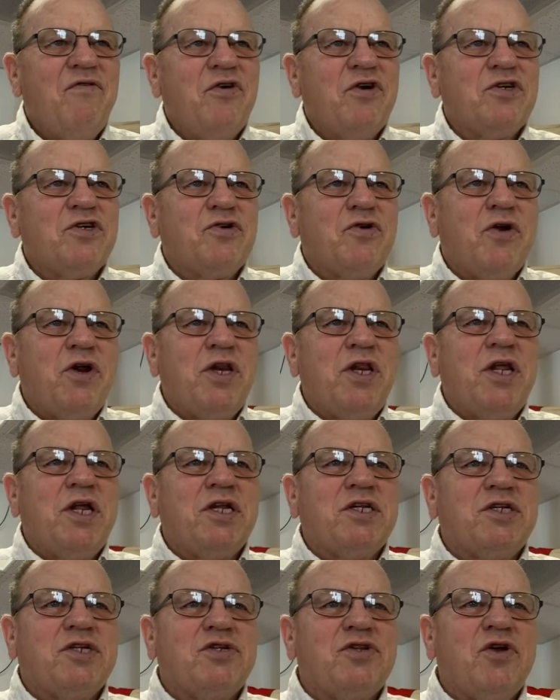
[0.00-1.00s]
1
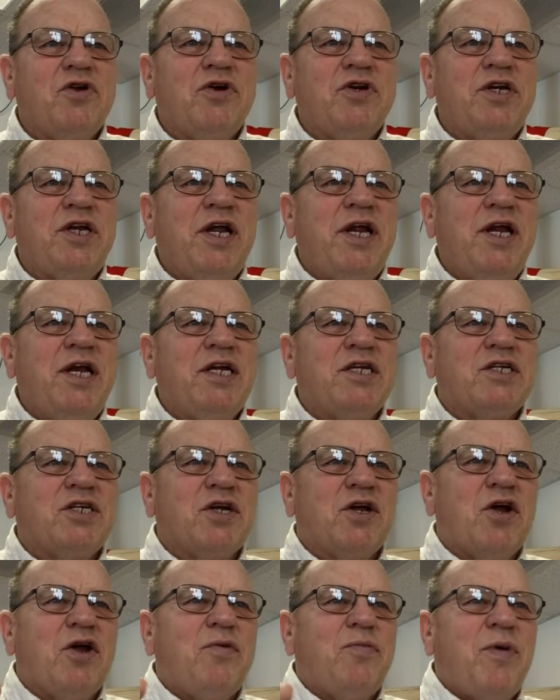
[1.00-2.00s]
Corinthians 13
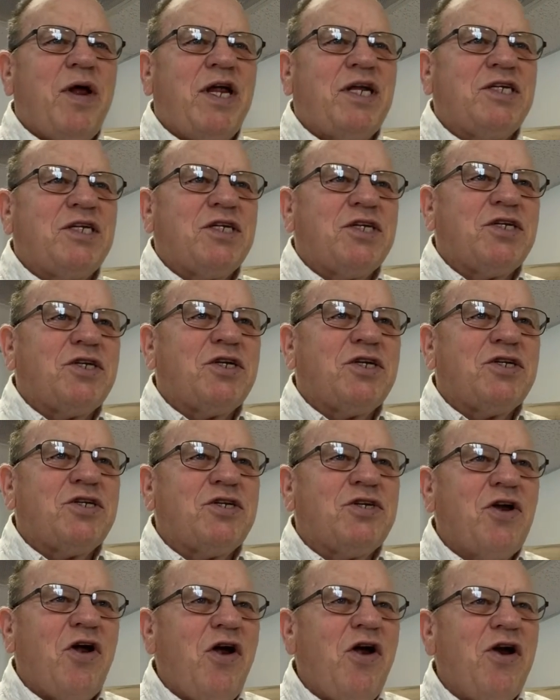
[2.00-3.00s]
is a good basis to
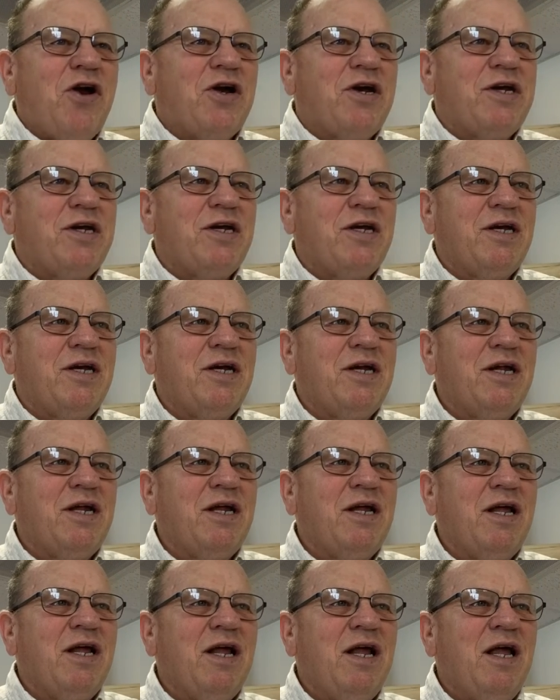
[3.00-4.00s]
start.
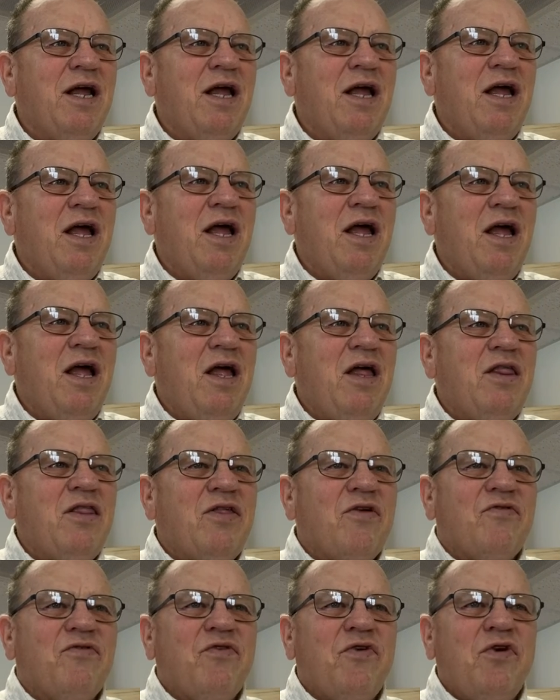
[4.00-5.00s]

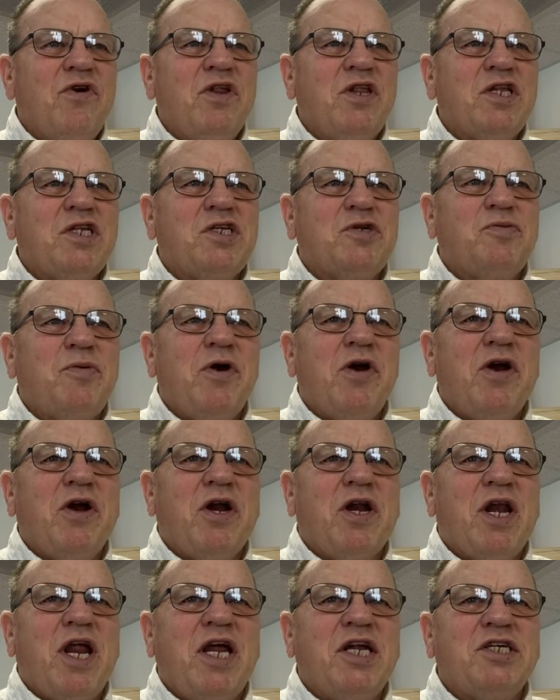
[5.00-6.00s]
The fruit of the
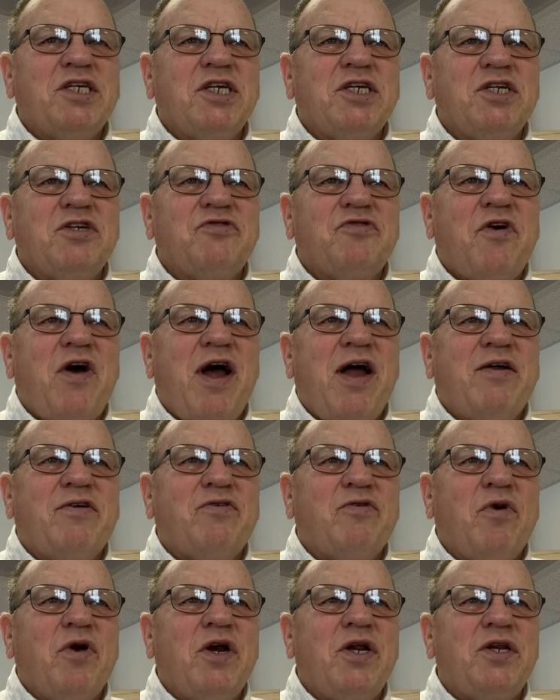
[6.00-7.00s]
Spirit, Galatians
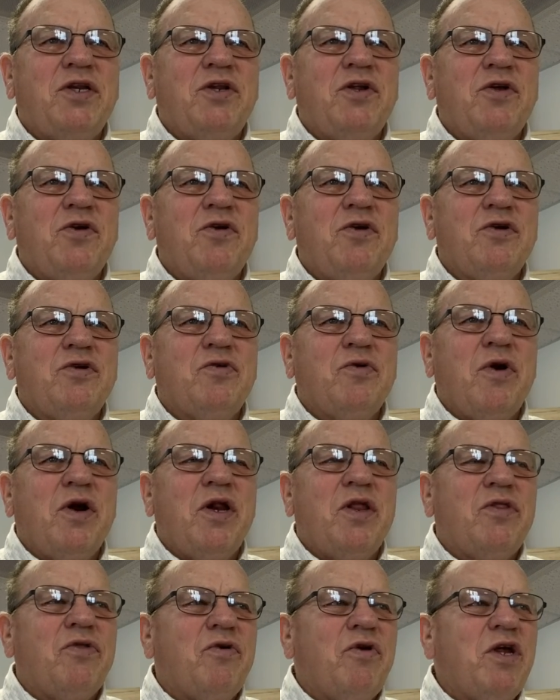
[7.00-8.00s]
5, 22 and
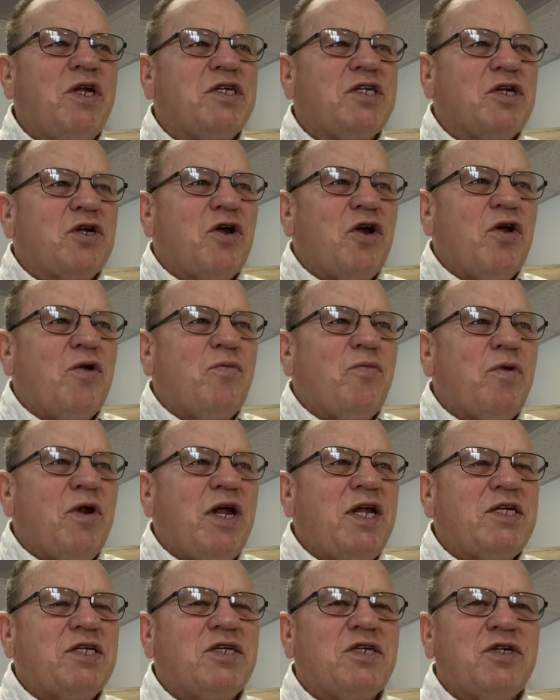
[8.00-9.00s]
23 is a good
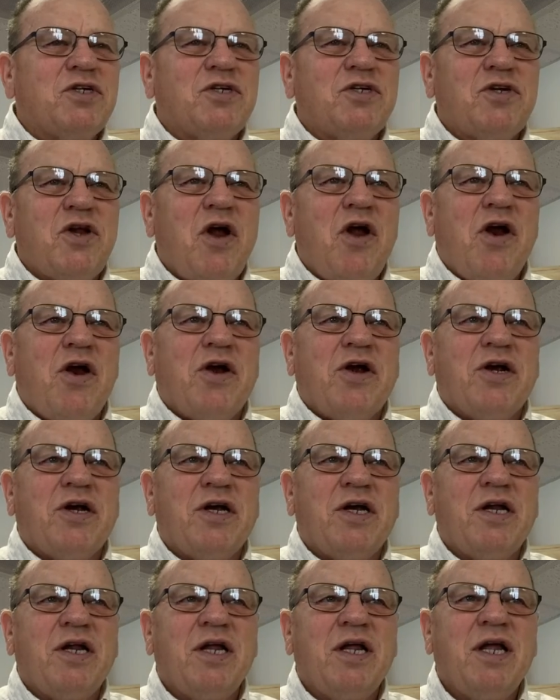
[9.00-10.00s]
place to
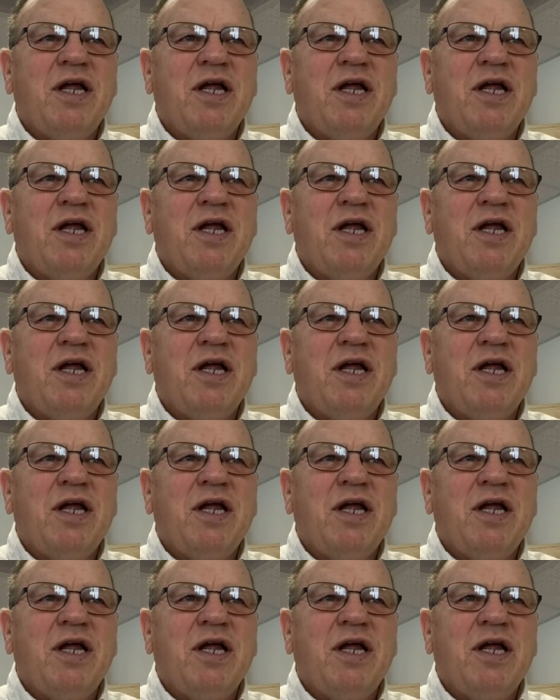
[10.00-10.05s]
start.